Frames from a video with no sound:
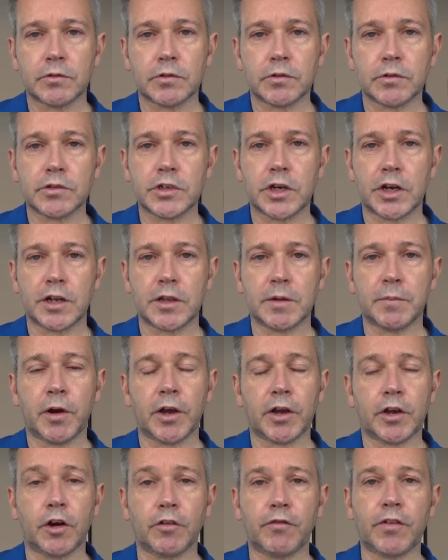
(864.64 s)
turning the
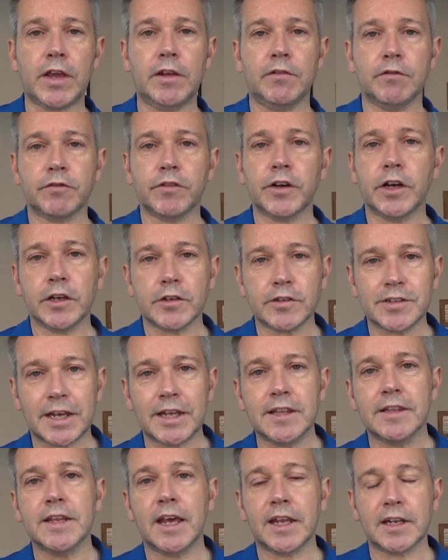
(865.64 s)
bike off in first
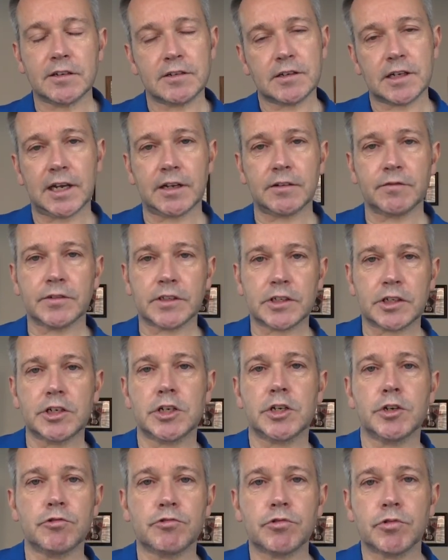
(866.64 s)
and then selecting
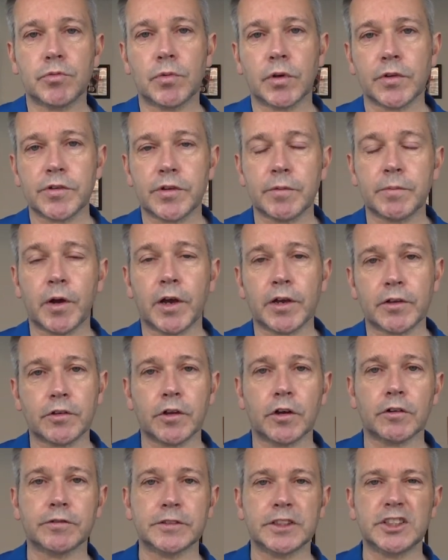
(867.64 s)
neutral once the bike's
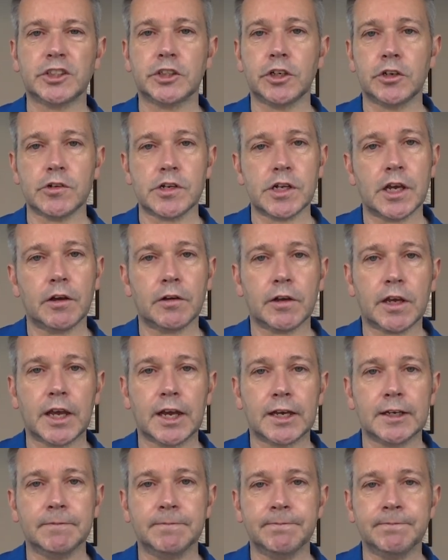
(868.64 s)
off, and it's usually
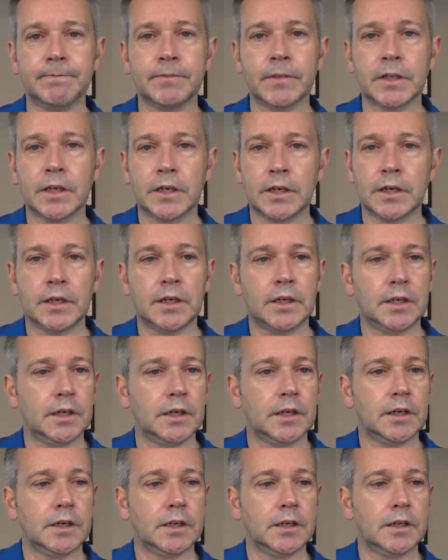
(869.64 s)
okay.
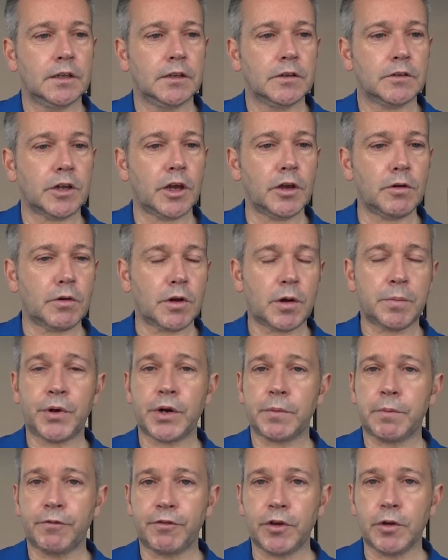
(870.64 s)
So I put
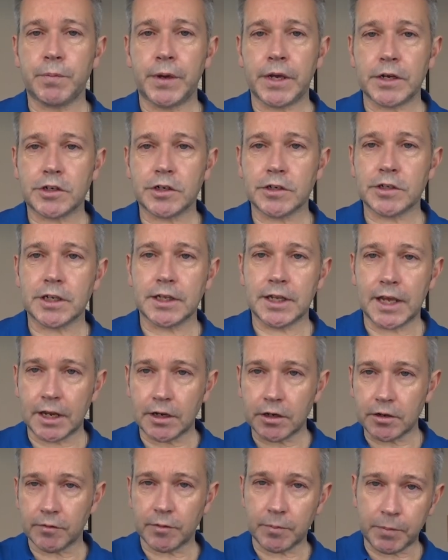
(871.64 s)
up a few pictures at the
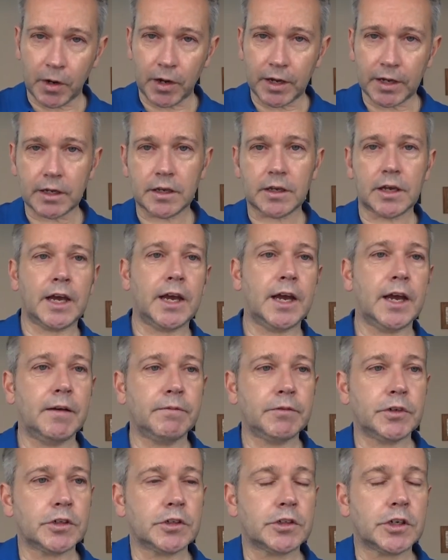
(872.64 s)
end of the bike,
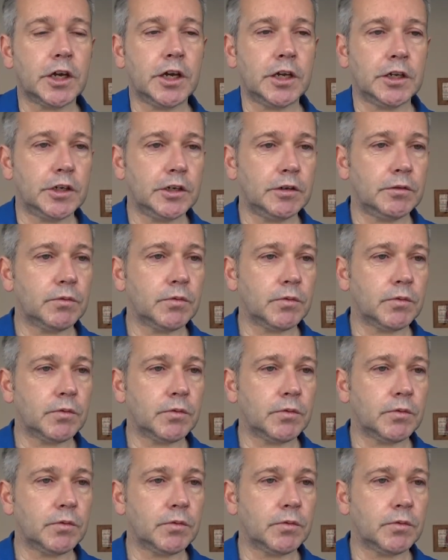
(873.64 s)
just showing you